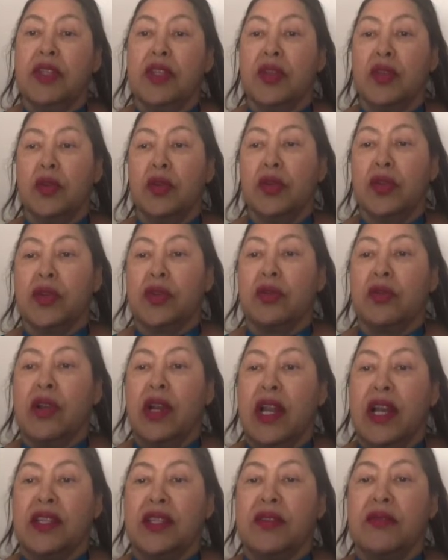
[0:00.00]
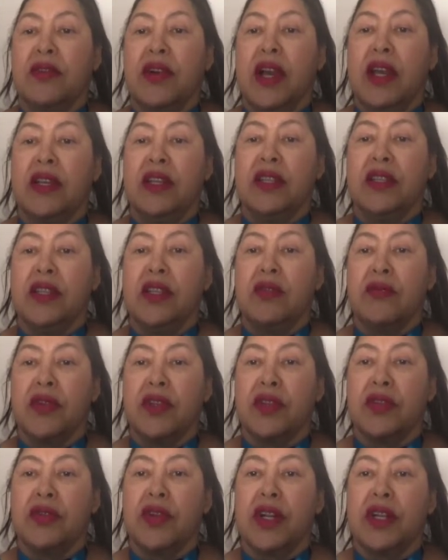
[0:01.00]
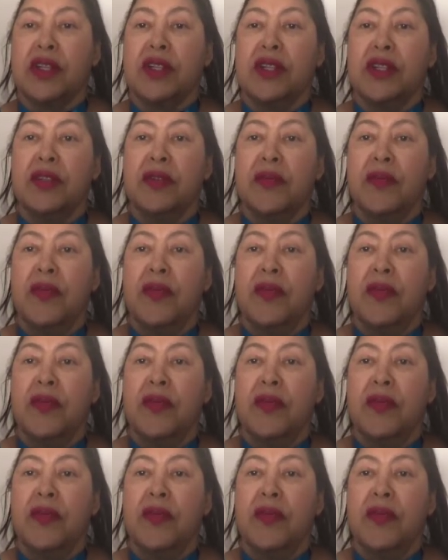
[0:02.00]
is also classified as infrastructure.